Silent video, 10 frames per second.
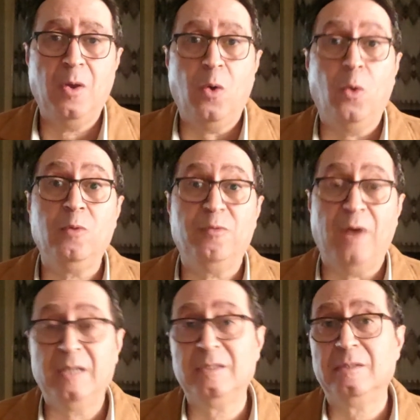all of
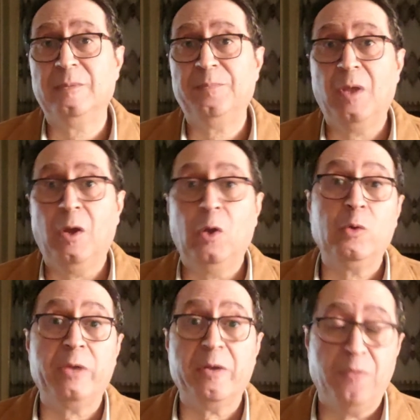us
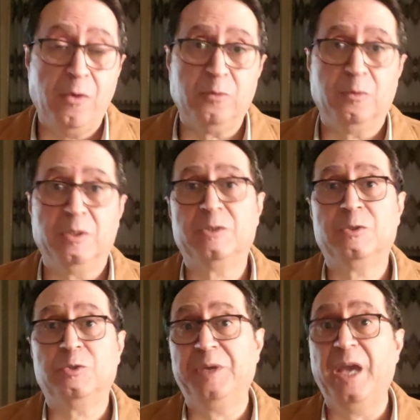looking forward
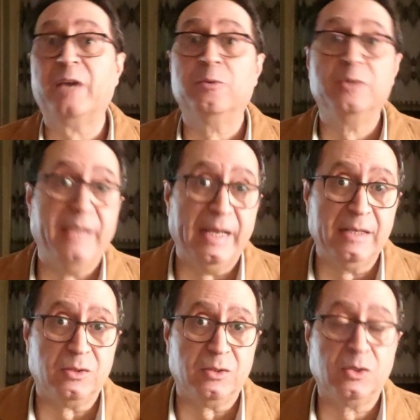to be a good
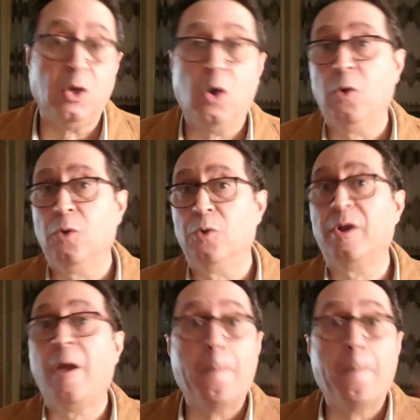dancers or